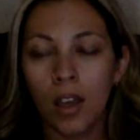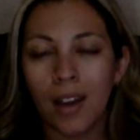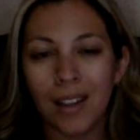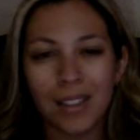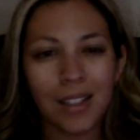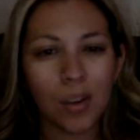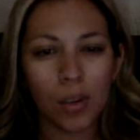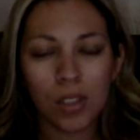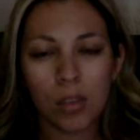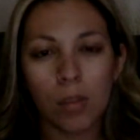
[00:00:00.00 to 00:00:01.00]
And I didn't
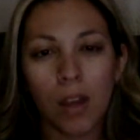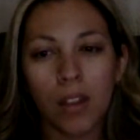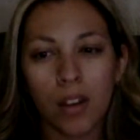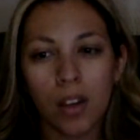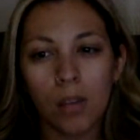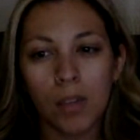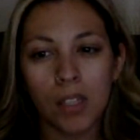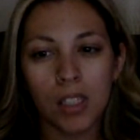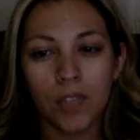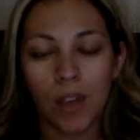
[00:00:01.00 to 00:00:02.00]
want to bother him in
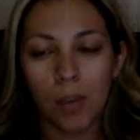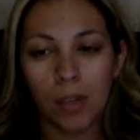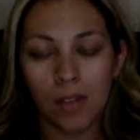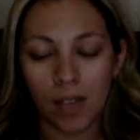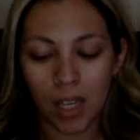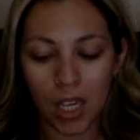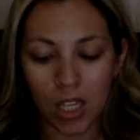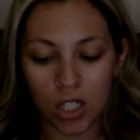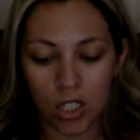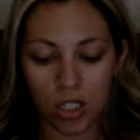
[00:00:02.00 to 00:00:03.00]
his family
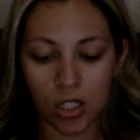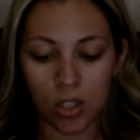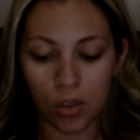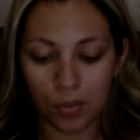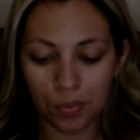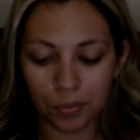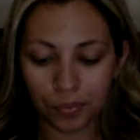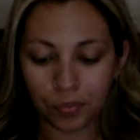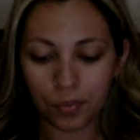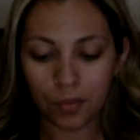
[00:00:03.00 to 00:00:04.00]
vacation. So
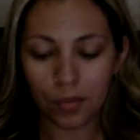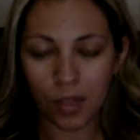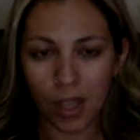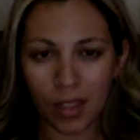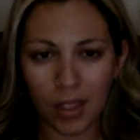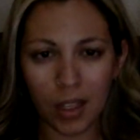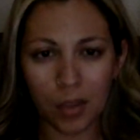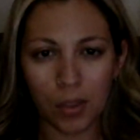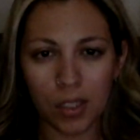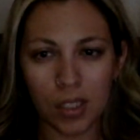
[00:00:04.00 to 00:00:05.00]
I think it
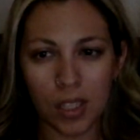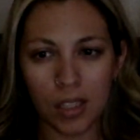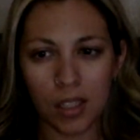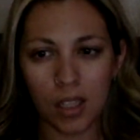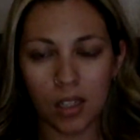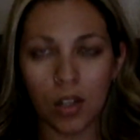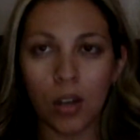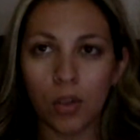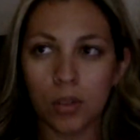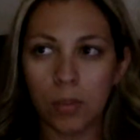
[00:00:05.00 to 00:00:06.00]
was Sunday. No,
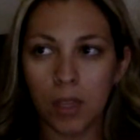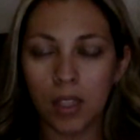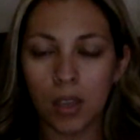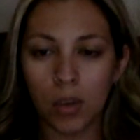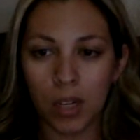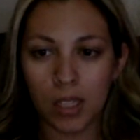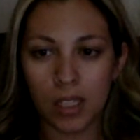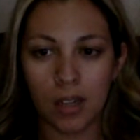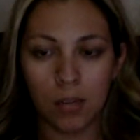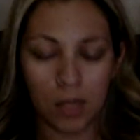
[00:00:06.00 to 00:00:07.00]
it was Monday when I
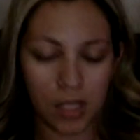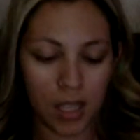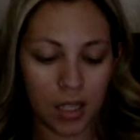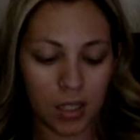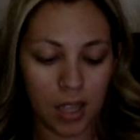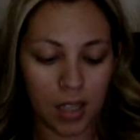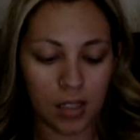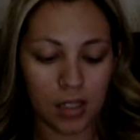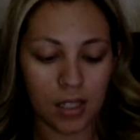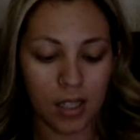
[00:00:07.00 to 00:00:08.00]
sent him a text
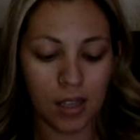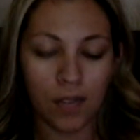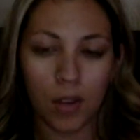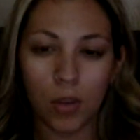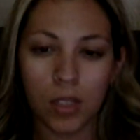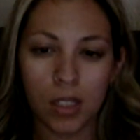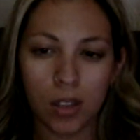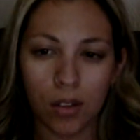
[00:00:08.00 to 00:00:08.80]
asking if he was still